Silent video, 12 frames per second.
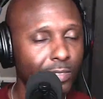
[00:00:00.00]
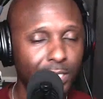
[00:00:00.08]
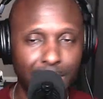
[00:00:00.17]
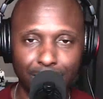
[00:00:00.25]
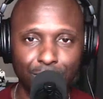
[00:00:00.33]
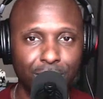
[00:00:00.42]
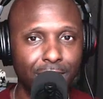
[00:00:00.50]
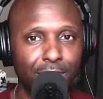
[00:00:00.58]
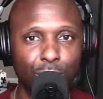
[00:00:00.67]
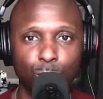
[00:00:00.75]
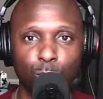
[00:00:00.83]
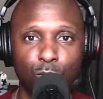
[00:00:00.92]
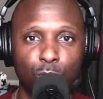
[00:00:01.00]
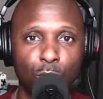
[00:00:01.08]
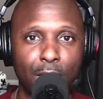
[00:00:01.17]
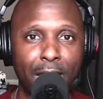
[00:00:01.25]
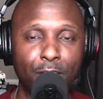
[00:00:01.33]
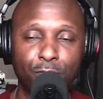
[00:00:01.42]
And I've said this
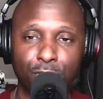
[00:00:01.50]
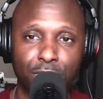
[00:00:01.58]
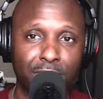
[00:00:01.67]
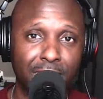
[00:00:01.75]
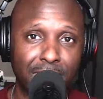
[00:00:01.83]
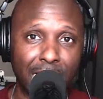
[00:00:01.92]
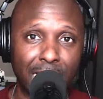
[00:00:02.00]
before. I feel like